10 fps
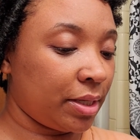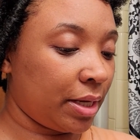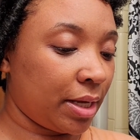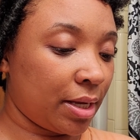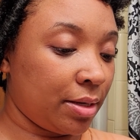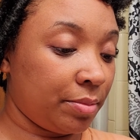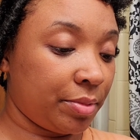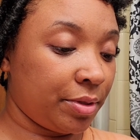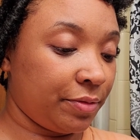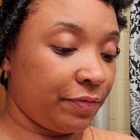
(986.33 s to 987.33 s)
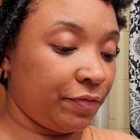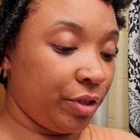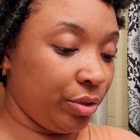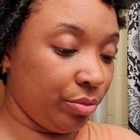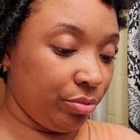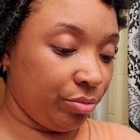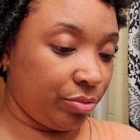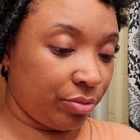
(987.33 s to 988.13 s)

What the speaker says: Like, I'm confused.